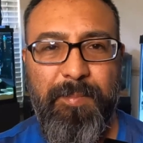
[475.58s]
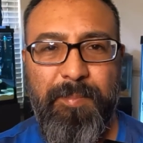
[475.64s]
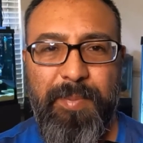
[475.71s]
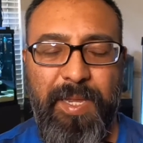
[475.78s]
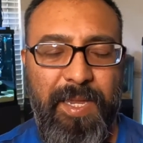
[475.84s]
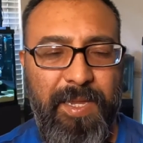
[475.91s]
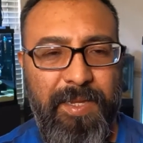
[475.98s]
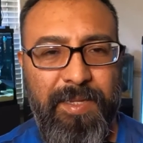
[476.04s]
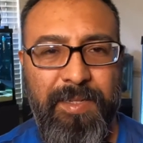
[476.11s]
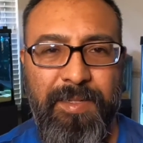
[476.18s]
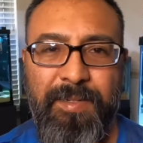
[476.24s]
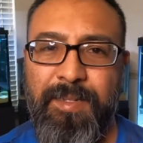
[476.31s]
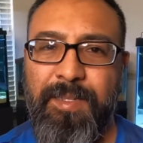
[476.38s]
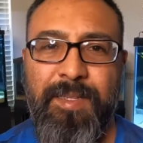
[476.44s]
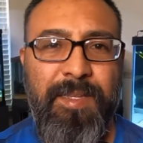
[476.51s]
bag,
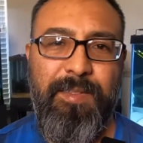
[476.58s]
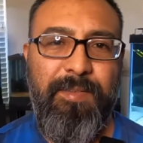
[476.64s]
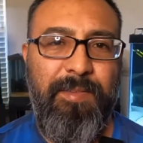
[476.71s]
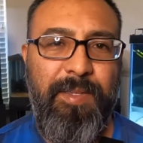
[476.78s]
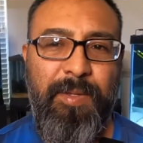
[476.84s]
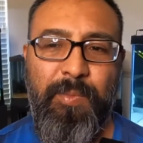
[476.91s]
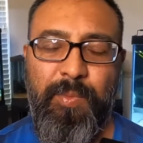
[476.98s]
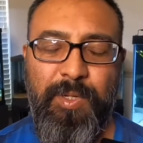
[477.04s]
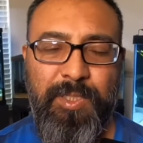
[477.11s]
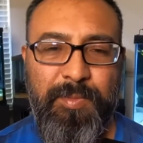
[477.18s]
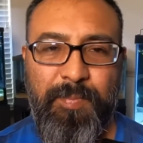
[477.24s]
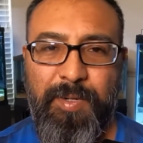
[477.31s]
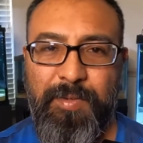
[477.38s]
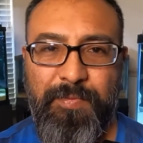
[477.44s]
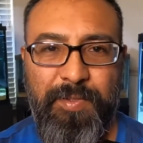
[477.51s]
and it works
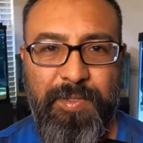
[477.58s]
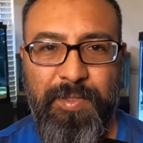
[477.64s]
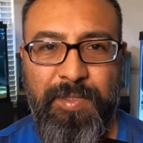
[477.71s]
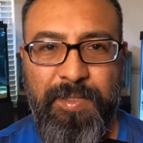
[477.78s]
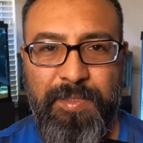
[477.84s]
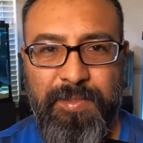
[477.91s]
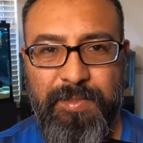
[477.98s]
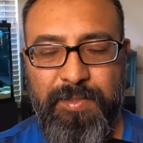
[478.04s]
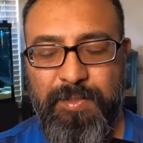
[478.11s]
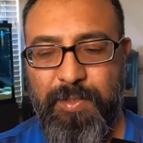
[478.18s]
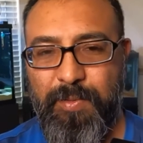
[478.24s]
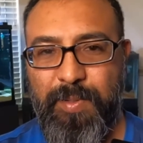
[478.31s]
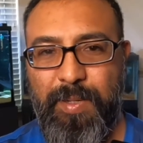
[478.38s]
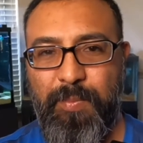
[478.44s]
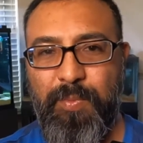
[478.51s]
perfectly.
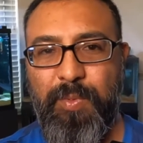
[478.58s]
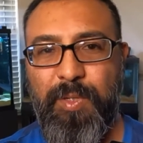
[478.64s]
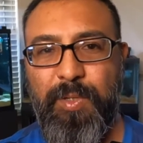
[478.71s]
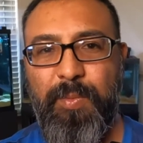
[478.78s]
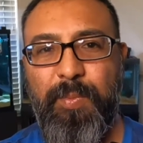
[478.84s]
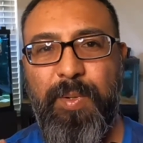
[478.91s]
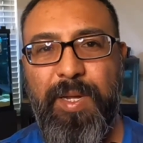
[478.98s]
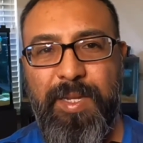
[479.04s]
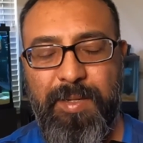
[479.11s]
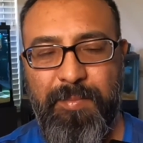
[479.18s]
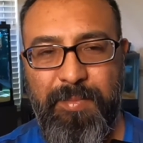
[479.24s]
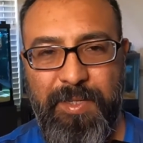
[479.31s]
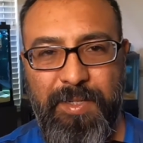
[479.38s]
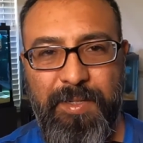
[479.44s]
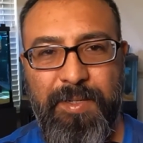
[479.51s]
So I would
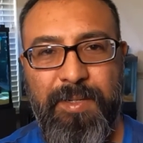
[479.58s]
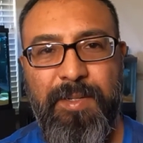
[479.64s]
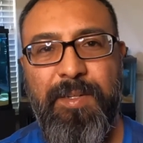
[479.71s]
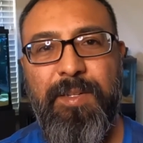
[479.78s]
recommend